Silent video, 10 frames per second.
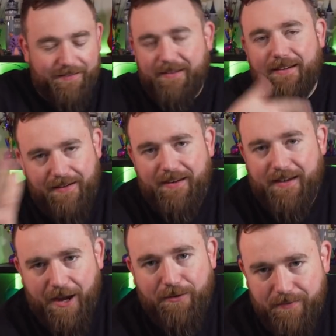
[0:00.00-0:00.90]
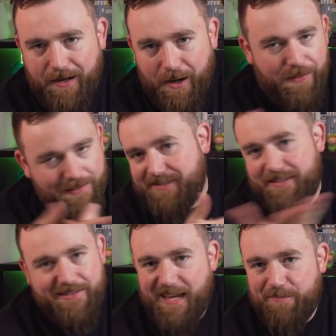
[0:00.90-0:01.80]
you know, this is
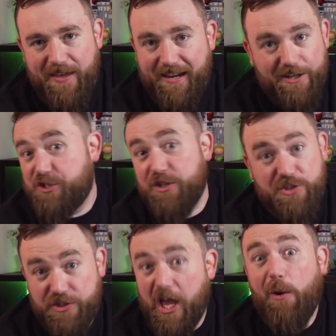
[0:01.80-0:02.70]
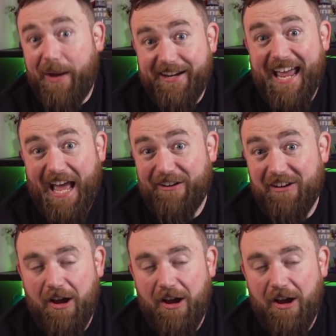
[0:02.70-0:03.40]
the same thing. It's just sewing now, you